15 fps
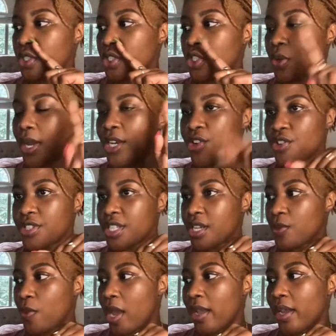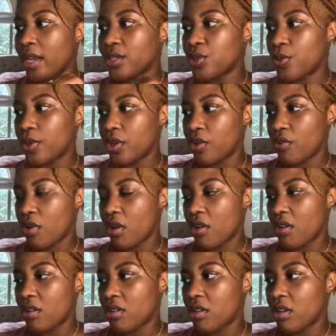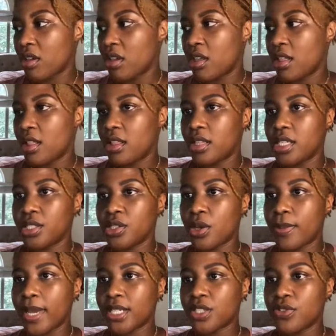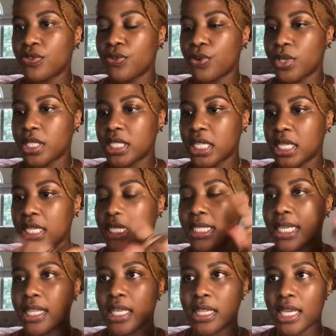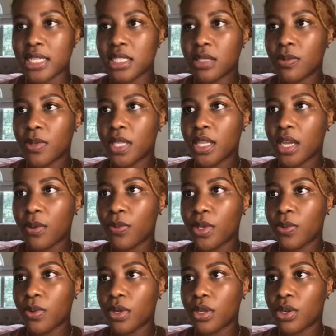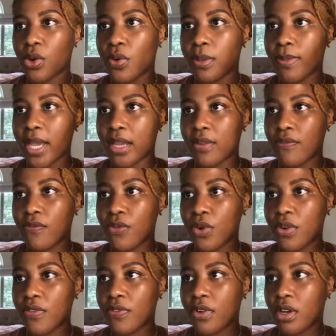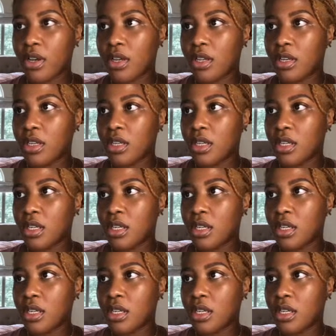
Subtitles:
So I understand why I got 20 wrong. Let's go back to 14 because I think that's the one that we were going back and forth on.